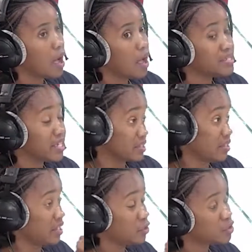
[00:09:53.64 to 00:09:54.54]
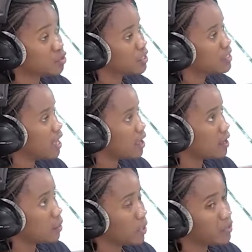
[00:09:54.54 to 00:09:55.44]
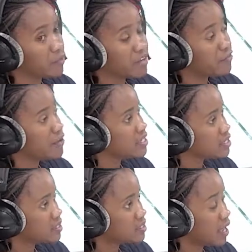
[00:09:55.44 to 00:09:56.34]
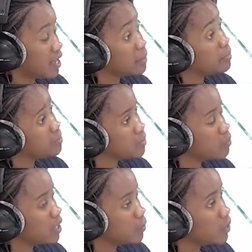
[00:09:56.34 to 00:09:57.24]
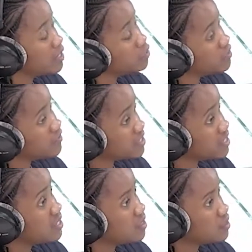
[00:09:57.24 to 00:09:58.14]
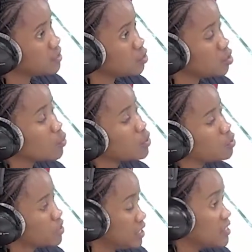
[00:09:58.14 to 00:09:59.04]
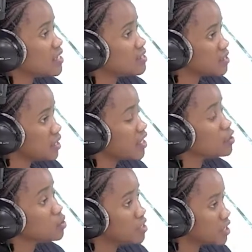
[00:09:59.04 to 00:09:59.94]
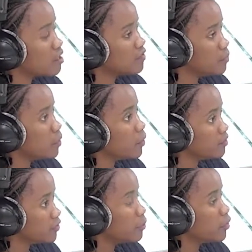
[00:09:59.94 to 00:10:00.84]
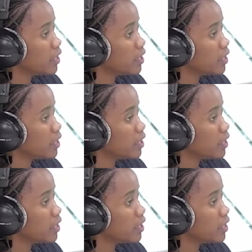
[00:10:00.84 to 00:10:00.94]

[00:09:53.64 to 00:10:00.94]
Yes. In Australia, one of my friends had a baby while we were in university. Mm-hmm. So we used to take turns and I used to take care of the boy.